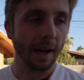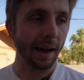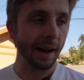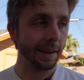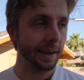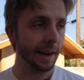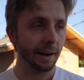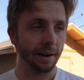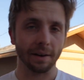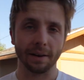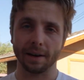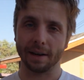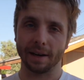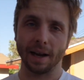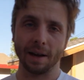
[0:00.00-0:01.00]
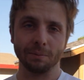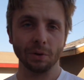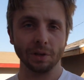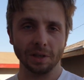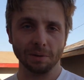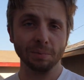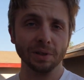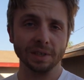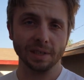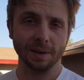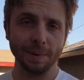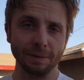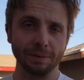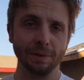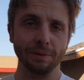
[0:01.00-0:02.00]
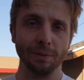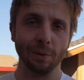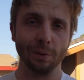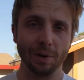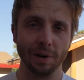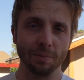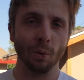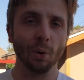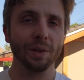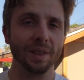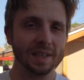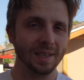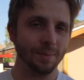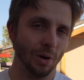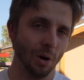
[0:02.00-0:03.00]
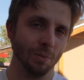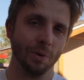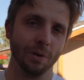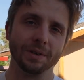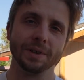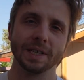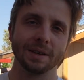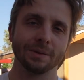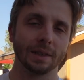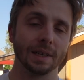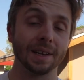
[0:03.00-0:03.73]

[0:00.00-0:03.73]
I care and I'm willing to put some effort forward, more than some homeowners even.